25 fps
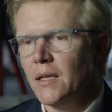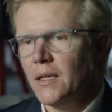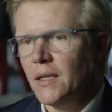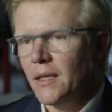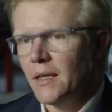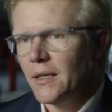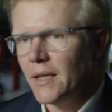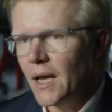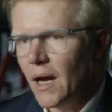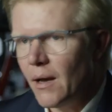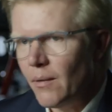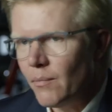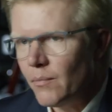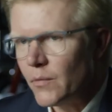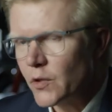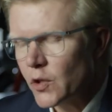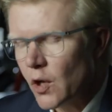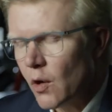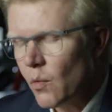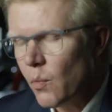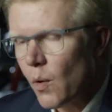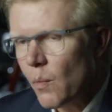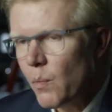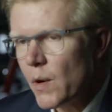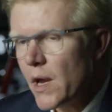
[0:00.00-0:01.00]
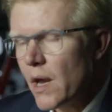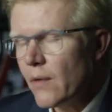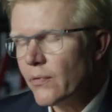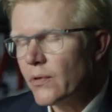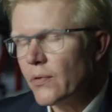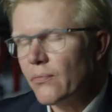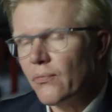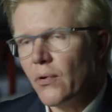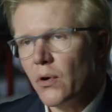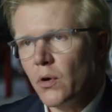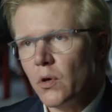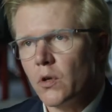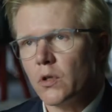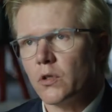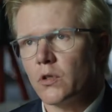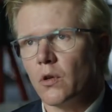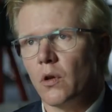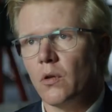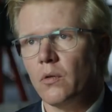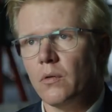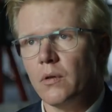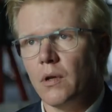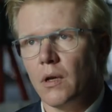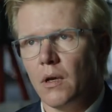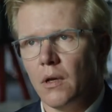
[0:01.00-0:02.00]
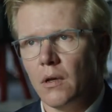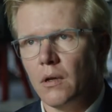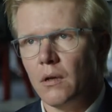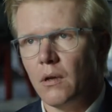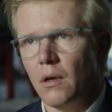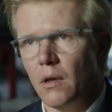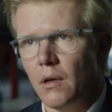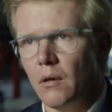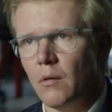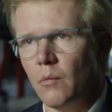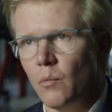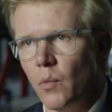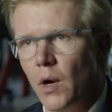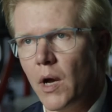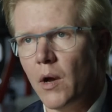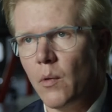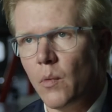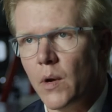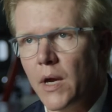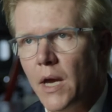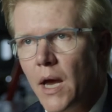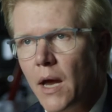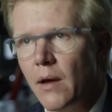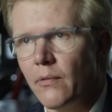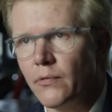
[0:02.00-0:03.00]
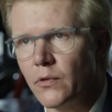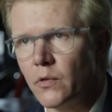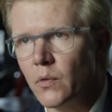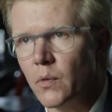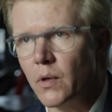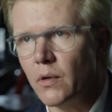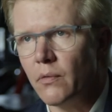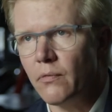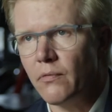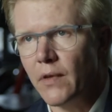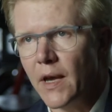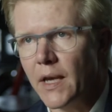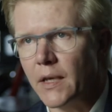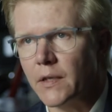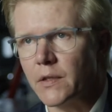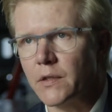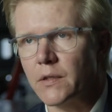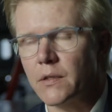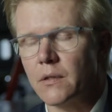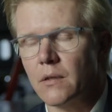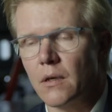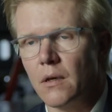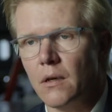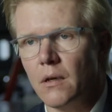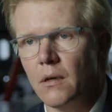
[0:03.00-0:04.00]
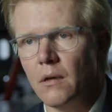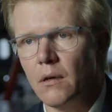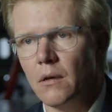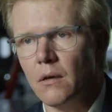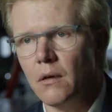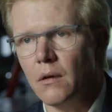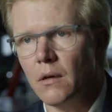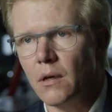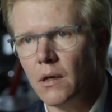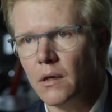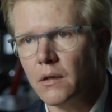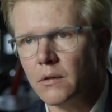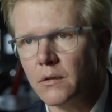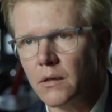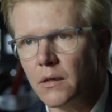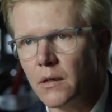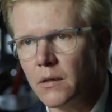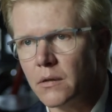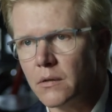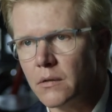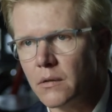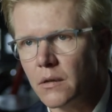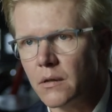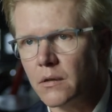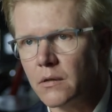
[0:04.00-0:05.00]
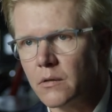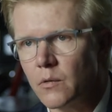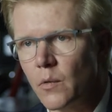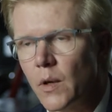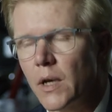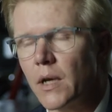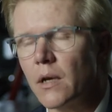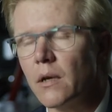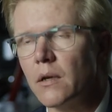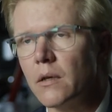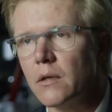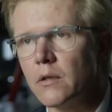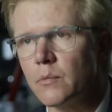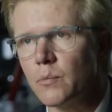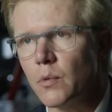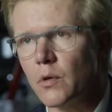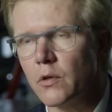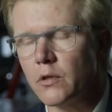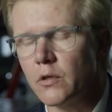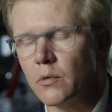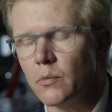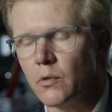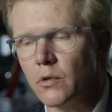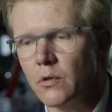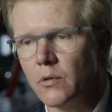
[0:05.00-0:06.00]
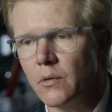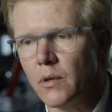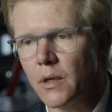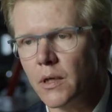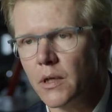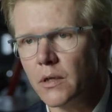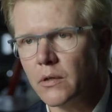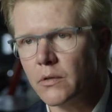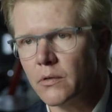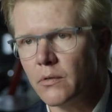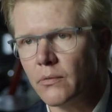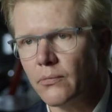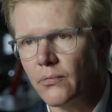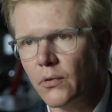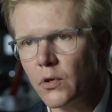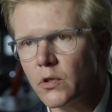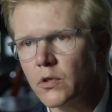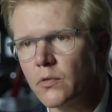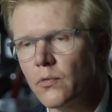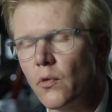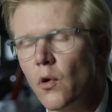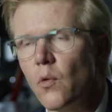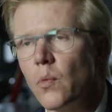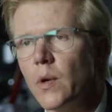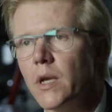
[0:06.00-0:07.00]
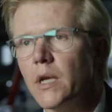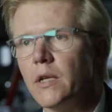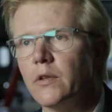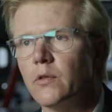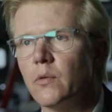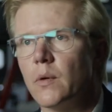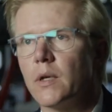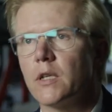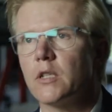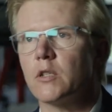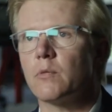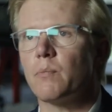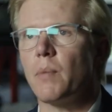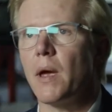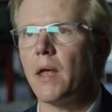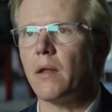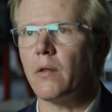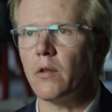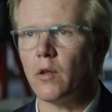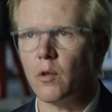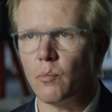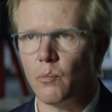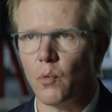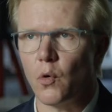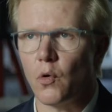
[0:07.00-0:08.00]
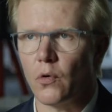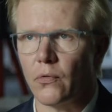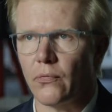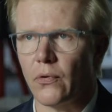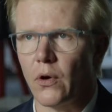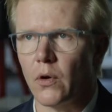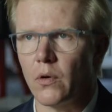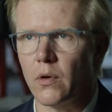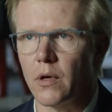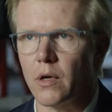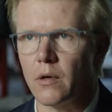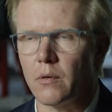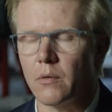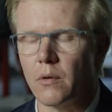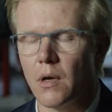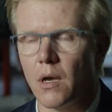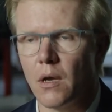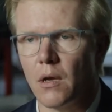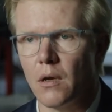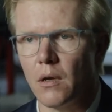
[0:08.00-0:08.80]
Yeah, so what we have to focus on and where we have to invest as quickly as possible is, first of all, we need to expand the portfolio.